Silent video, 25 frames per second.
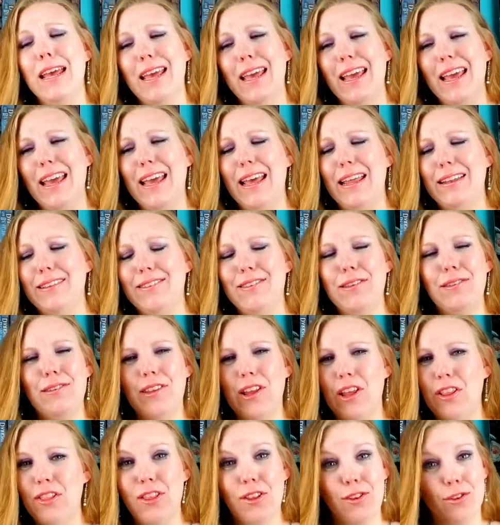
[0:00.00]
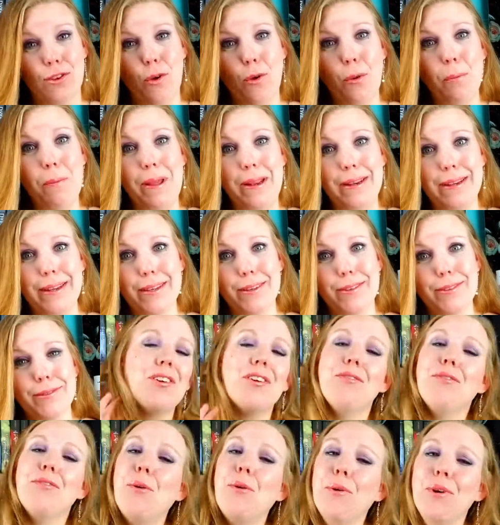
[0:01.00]
It's this whole big deal.
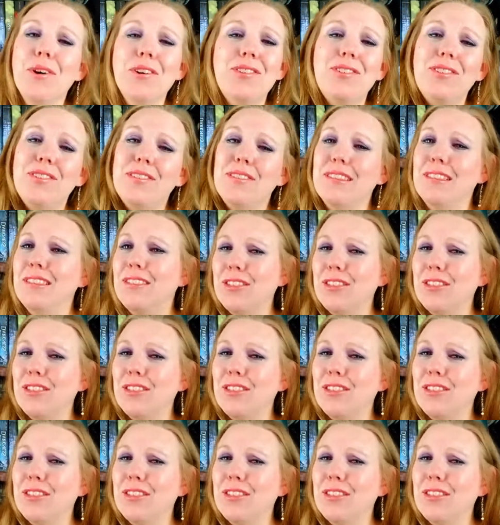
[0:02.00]
Of course,